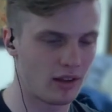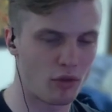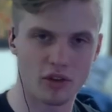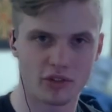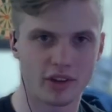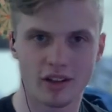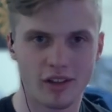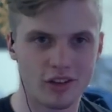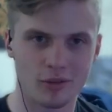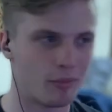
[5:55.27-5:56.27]
single
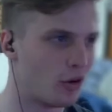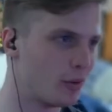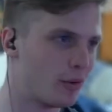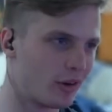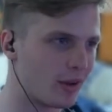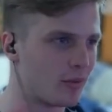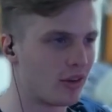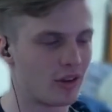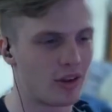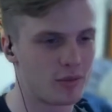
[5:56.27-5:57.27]
engine motorboat
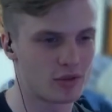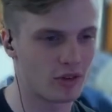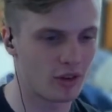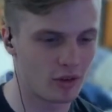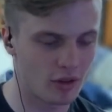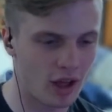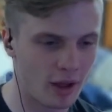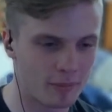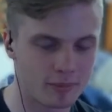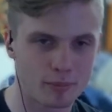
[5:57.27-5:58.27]
comes
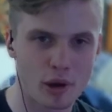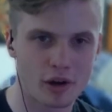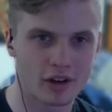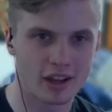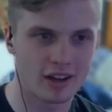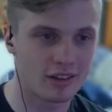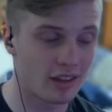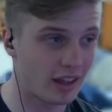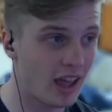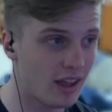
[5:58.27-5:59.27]
puttering in,
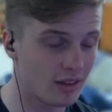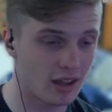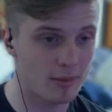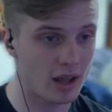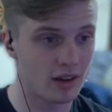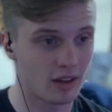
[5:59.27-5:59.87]
like, hey man,